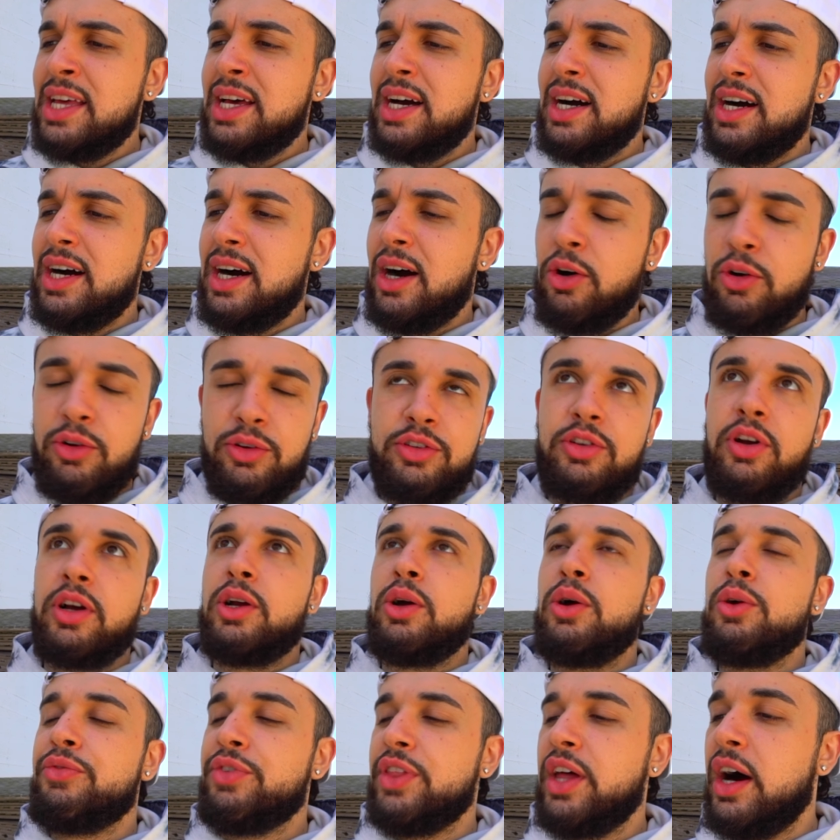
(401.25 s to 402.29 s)
Uh, or, sorry,
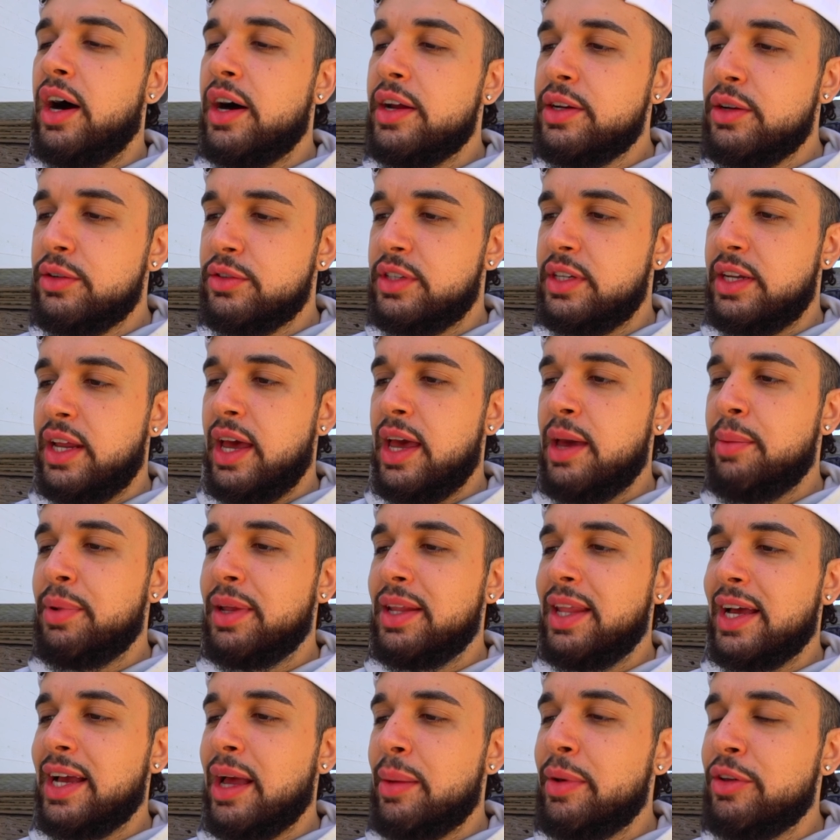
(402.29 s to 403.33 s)
going for the hundo today. But
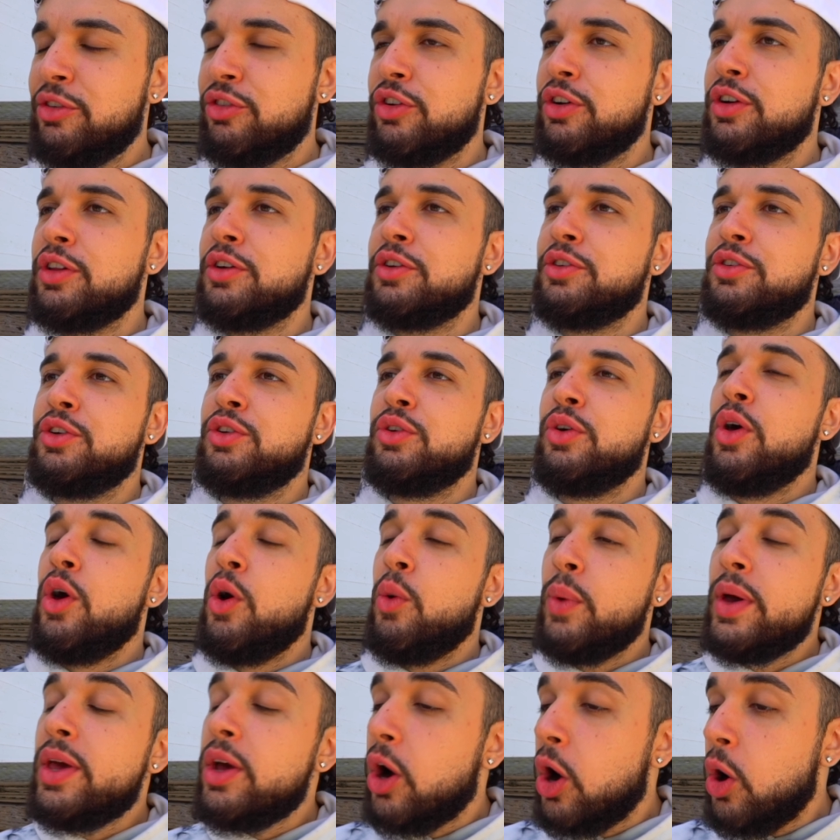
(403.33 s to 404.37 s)
like I mentioned earlier, dude,
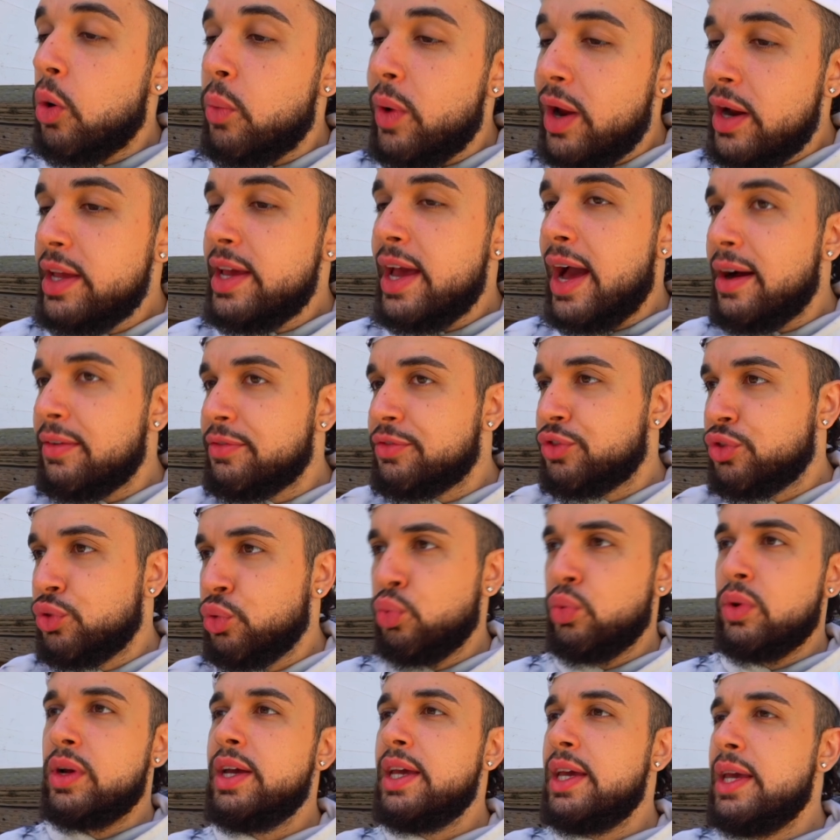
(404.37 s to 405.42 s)
we already have
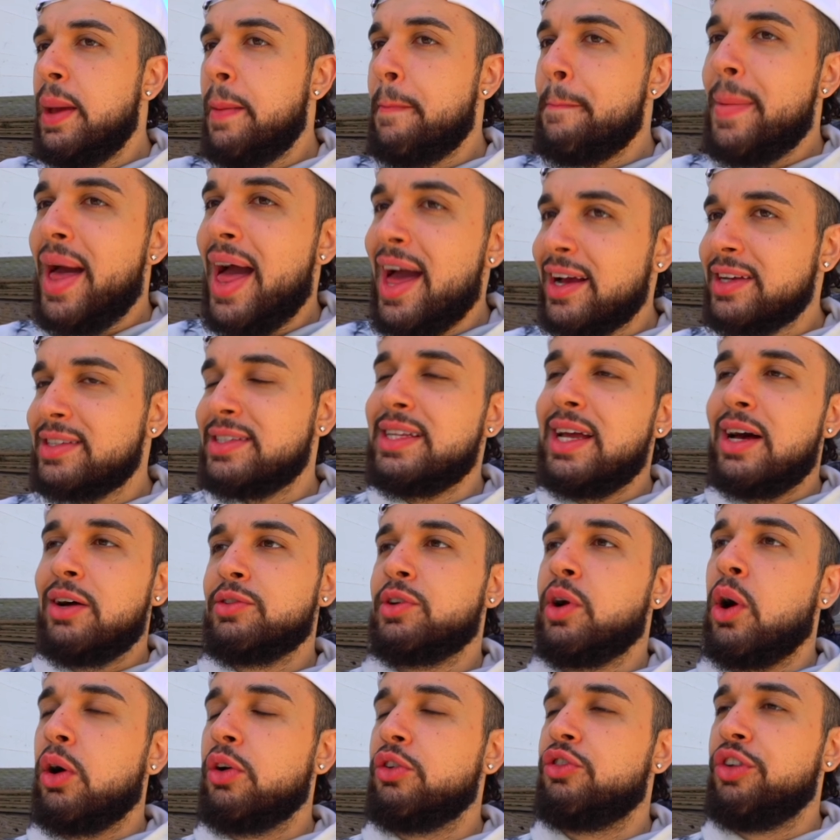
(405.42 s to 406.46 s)
three maxed out
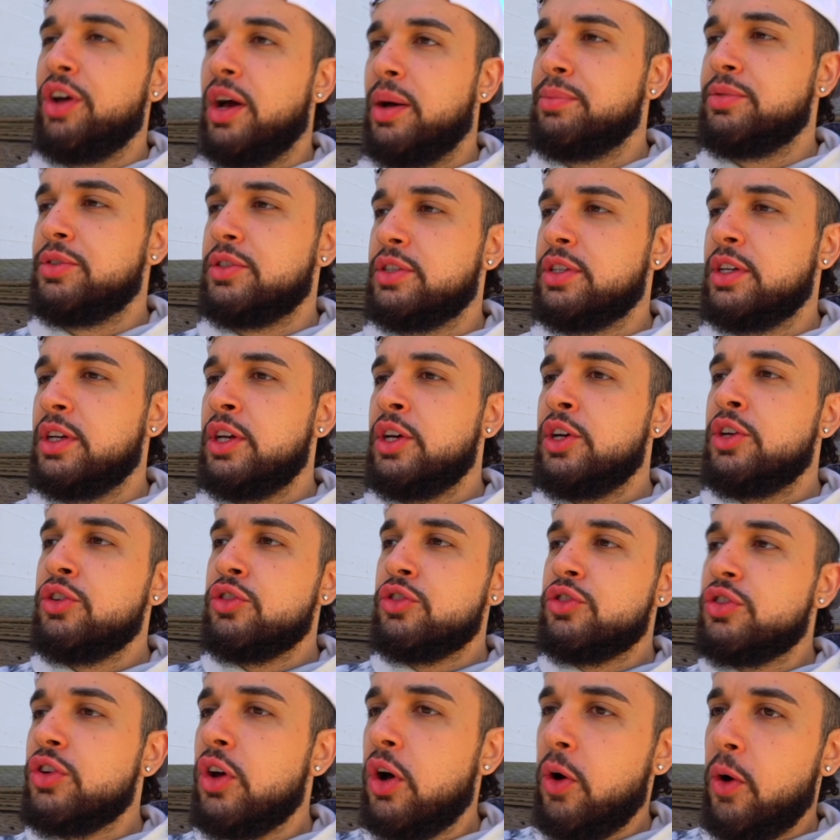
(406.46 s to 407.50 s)
Garchomps.
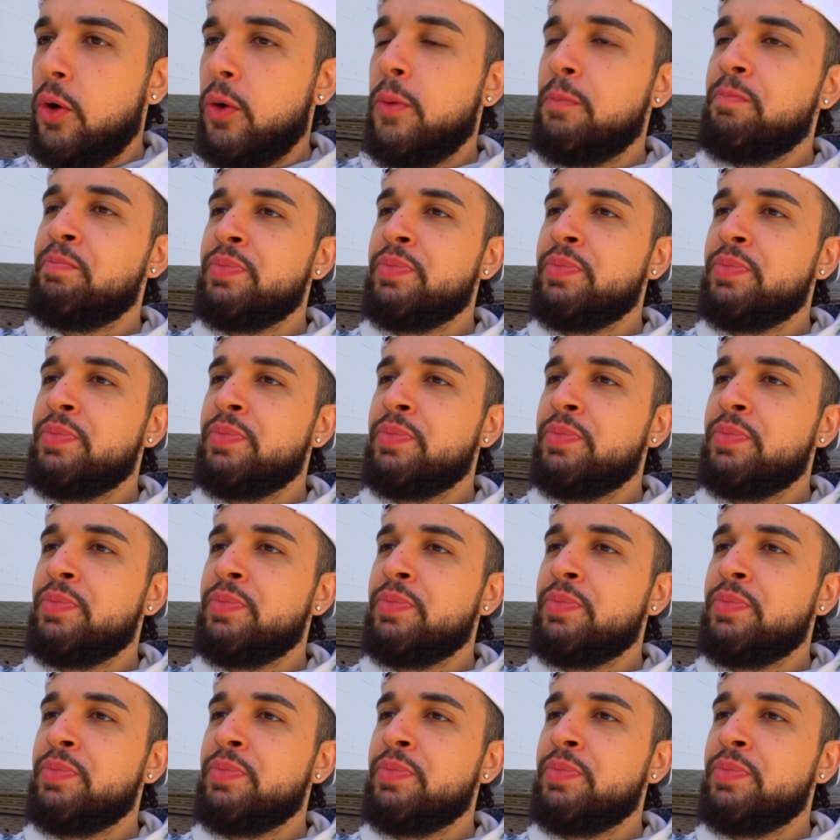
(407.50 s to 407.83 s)
So